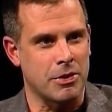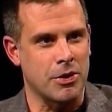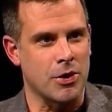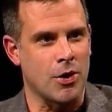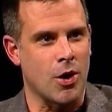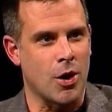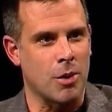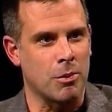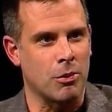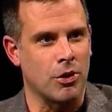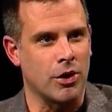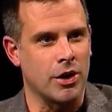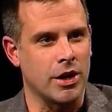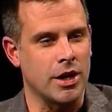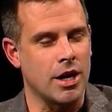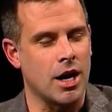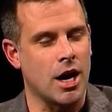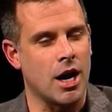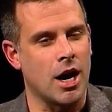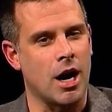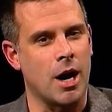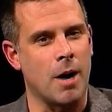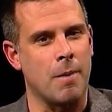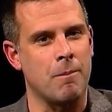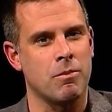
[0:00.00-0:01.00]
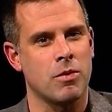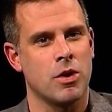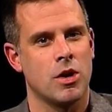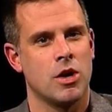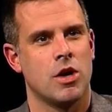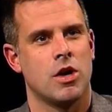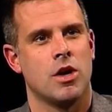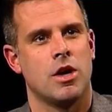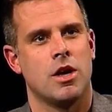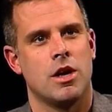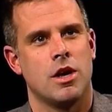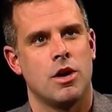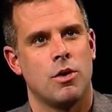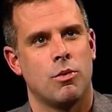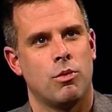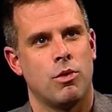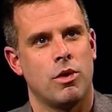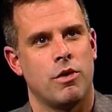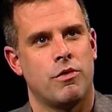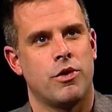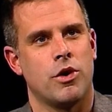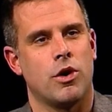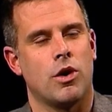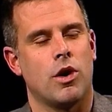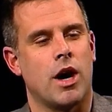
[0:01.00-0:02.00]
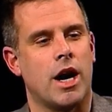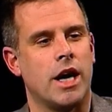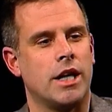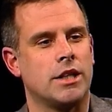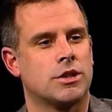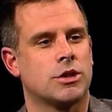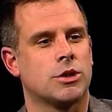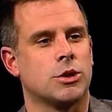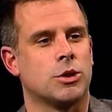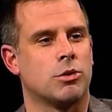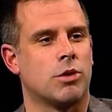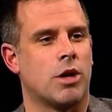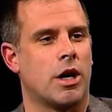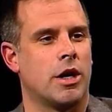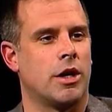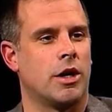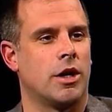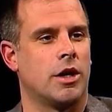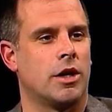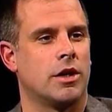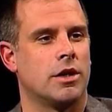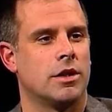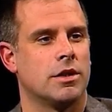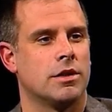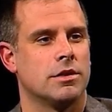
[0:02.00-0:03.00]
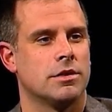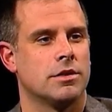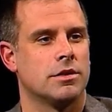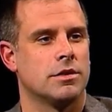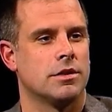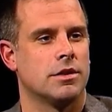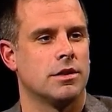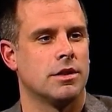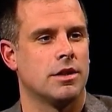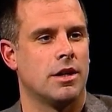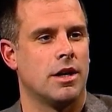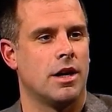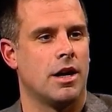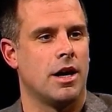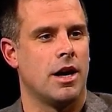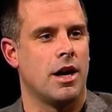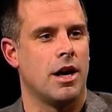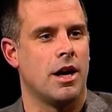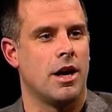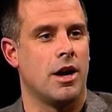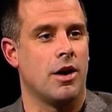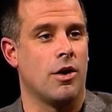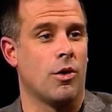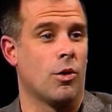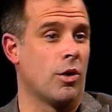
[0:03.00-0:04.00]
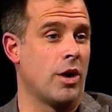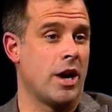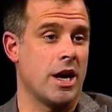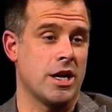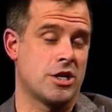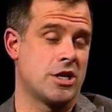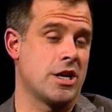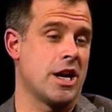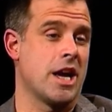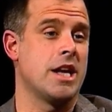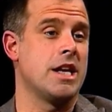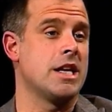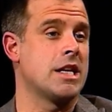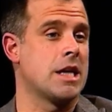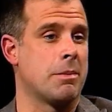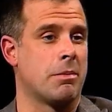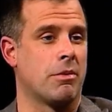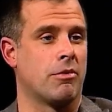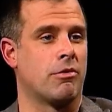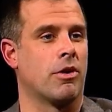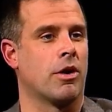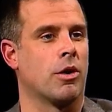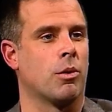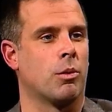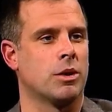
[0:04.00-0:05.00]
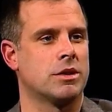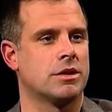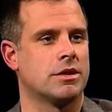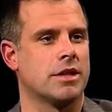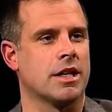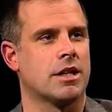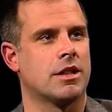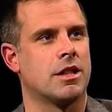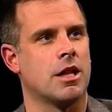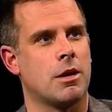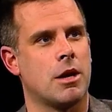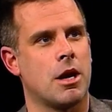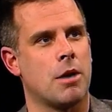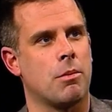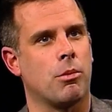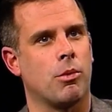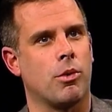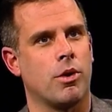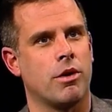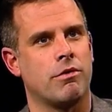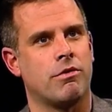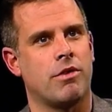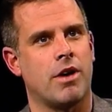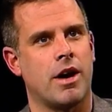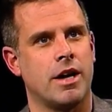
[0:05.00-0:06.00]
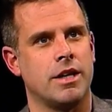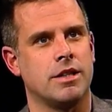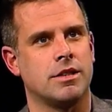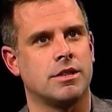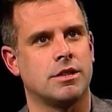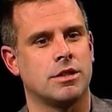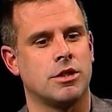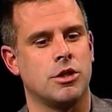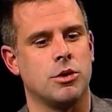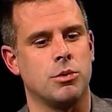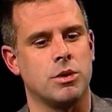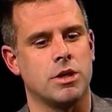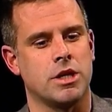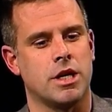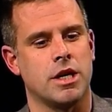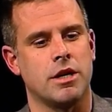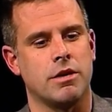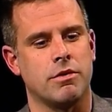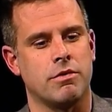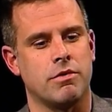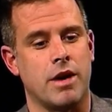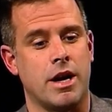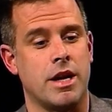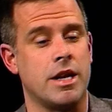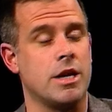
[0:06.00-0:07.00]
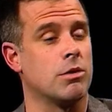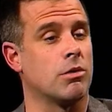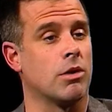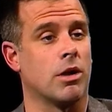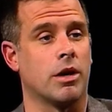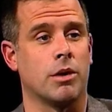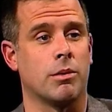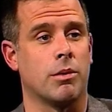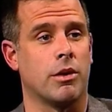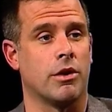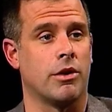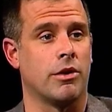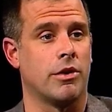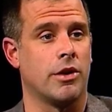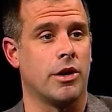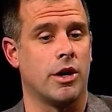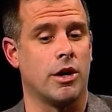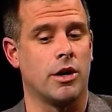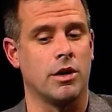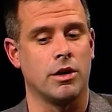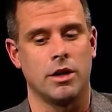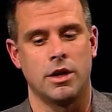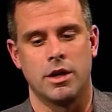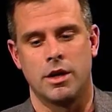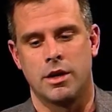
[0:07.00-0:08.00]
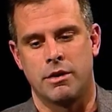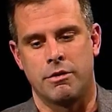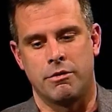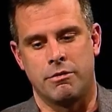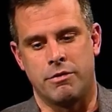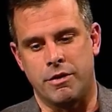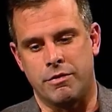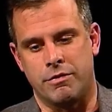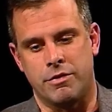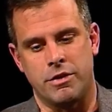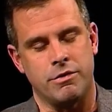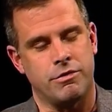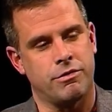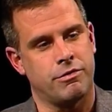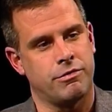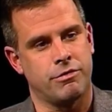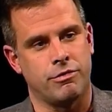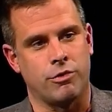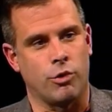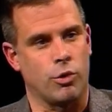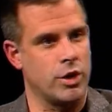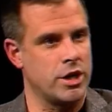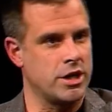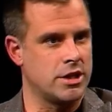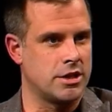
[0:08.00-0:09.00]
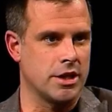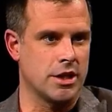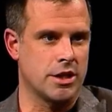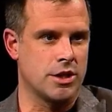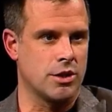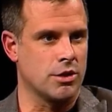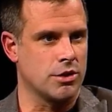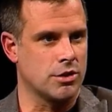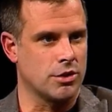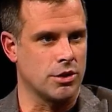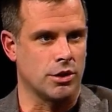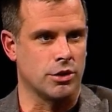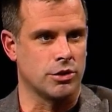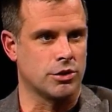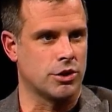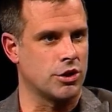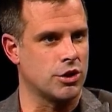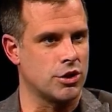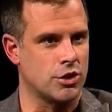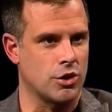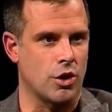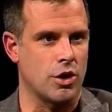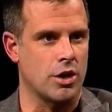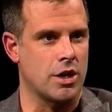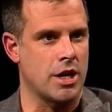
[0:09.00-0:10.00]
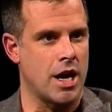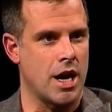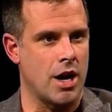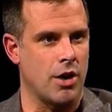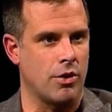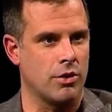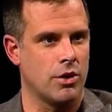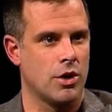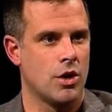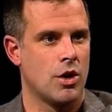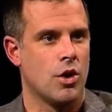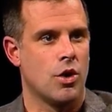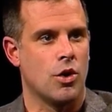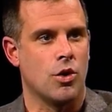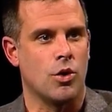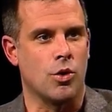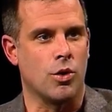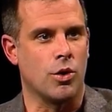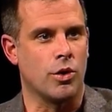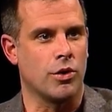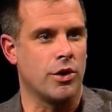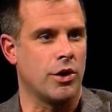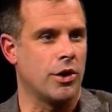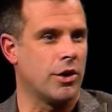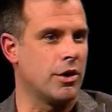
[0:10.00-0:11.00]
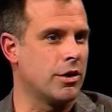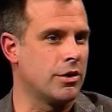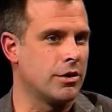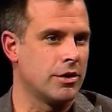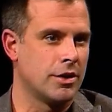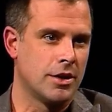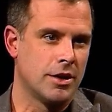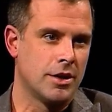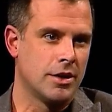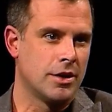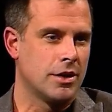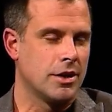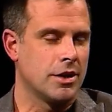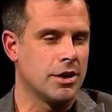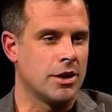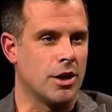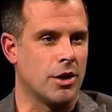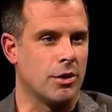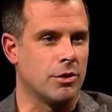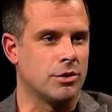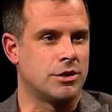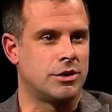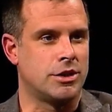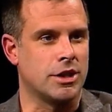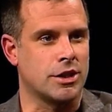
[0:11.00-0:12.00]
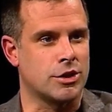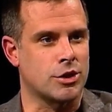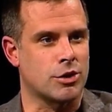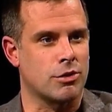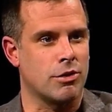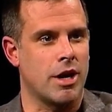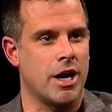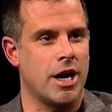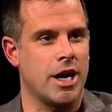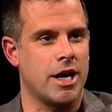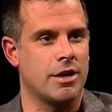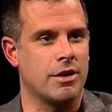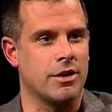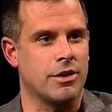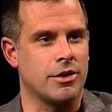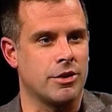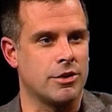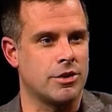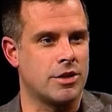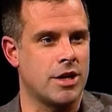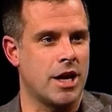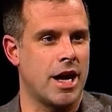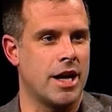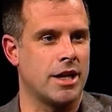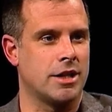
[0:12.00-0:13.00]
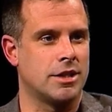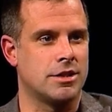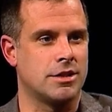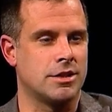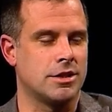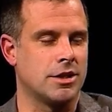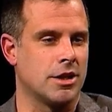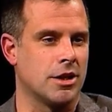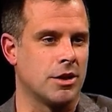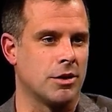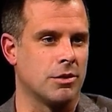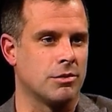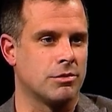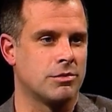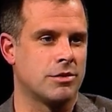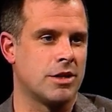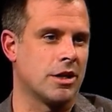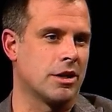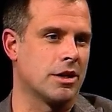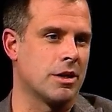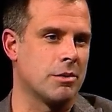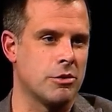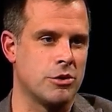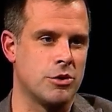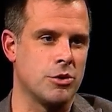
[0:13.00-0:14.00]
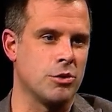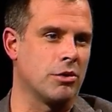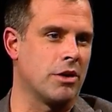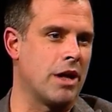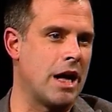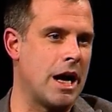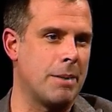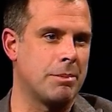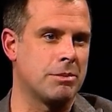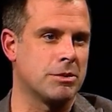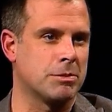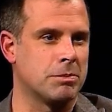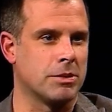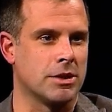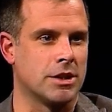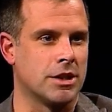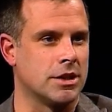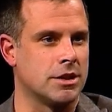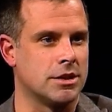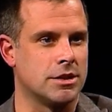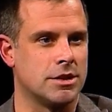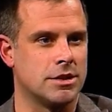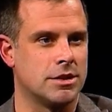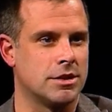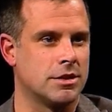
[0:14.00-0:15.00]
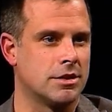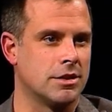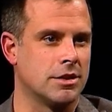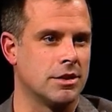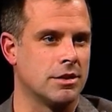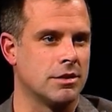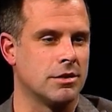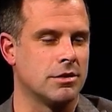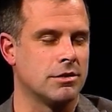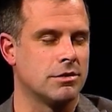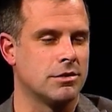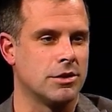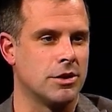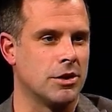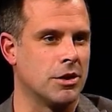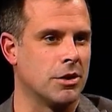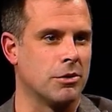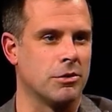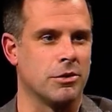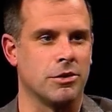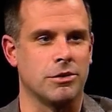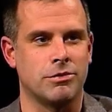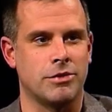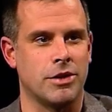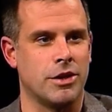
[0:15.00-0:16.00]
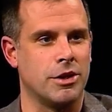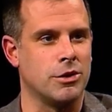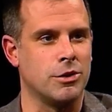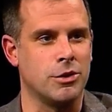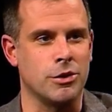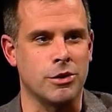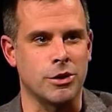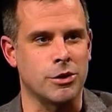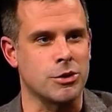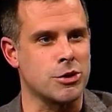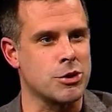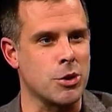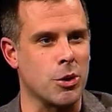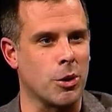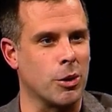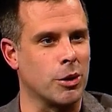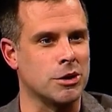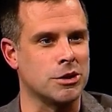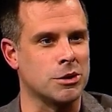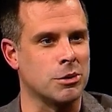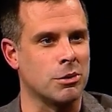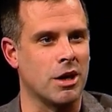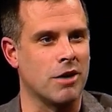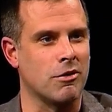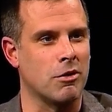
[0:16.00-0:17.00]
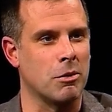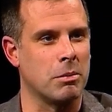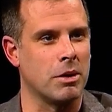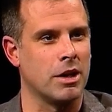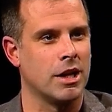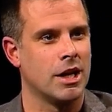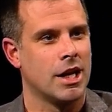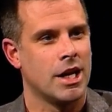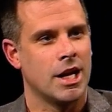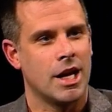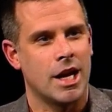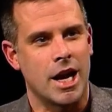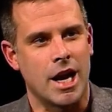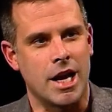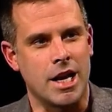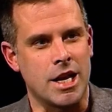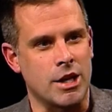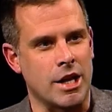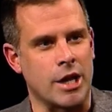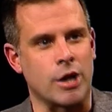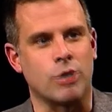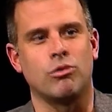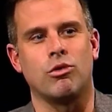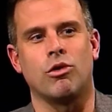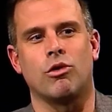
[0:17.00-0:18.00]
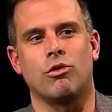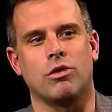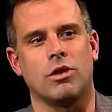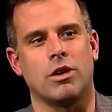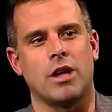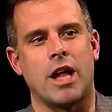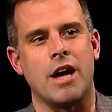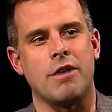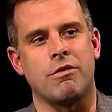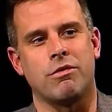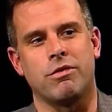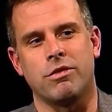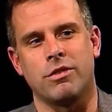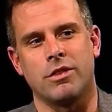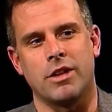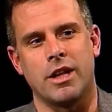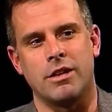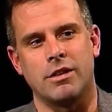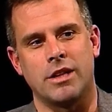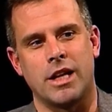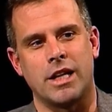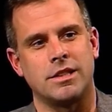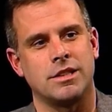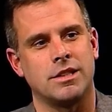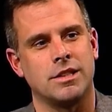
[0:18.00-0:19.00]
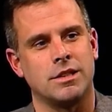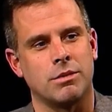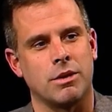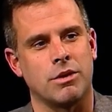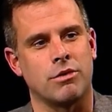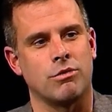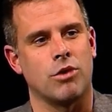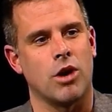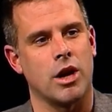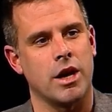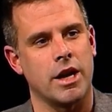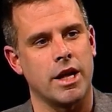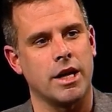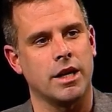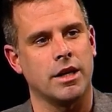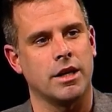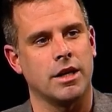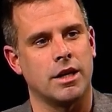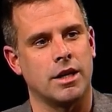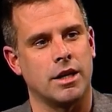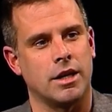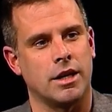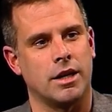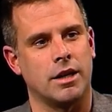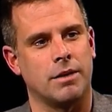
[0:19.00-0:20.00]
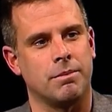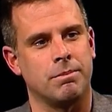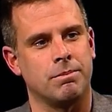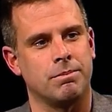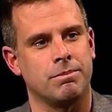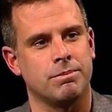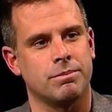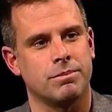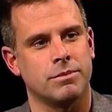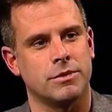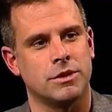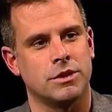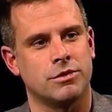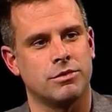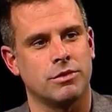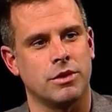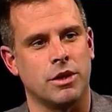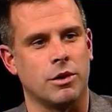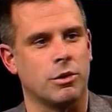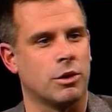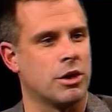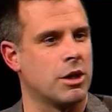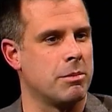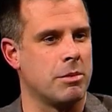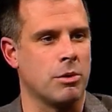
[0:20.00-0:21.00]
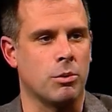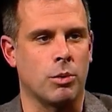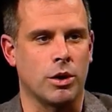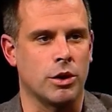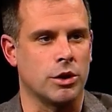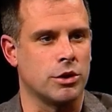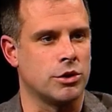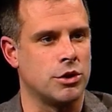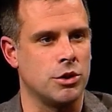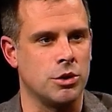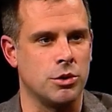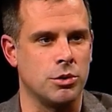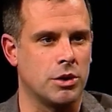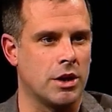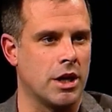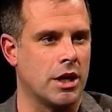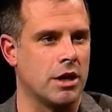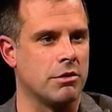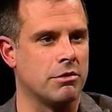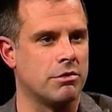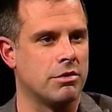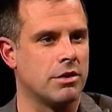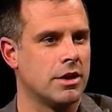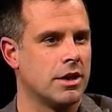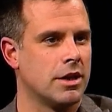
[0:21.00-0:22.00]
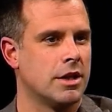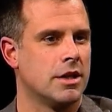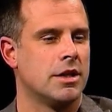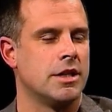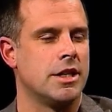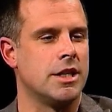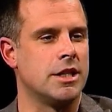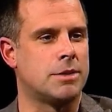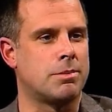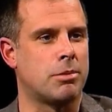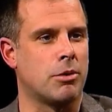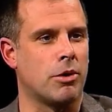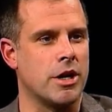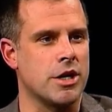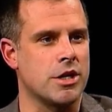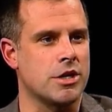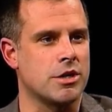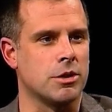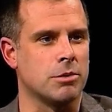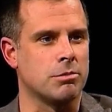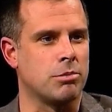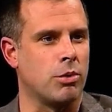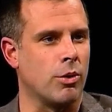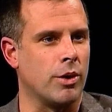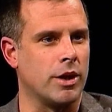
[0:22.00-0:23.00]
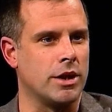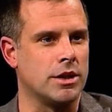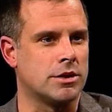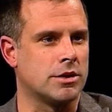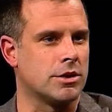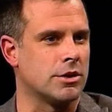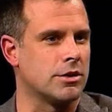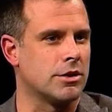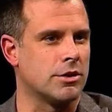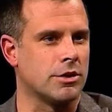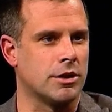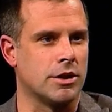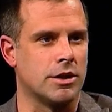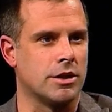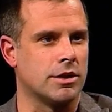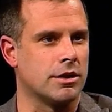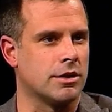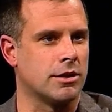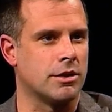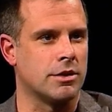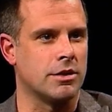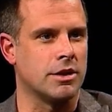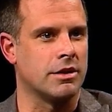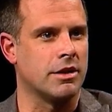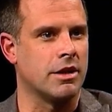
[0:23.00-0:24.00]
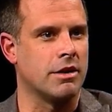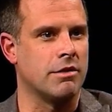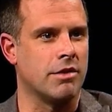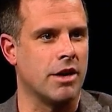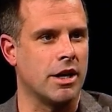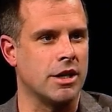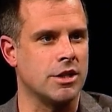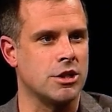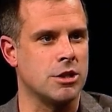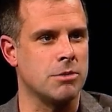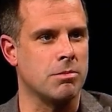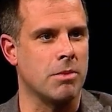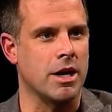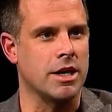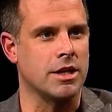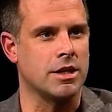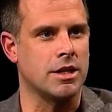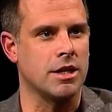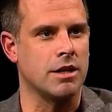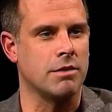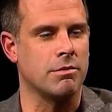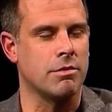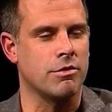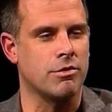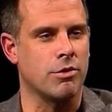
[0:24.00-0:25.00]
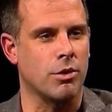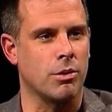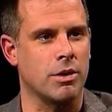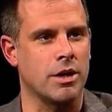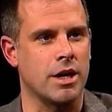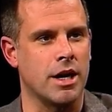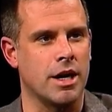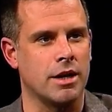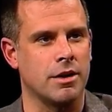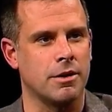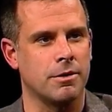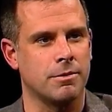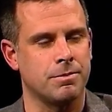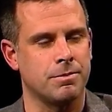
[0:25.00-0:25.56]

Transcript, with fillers: in the Armory. Um, if you're a high school runner, eh, or actually any type of runner, what's like the number one advice you would give any runner, whether they're 50, 46 years old, just starting out, or they're you know sixth grade, or their dad's you know telling them to do laps because they you know they didn't do their chores or whatever. But any like r- life lessons with running, um, this, you know, could be one or two kind of yeah. inspirational points or, or, or advice you might give yeah, before we t- end.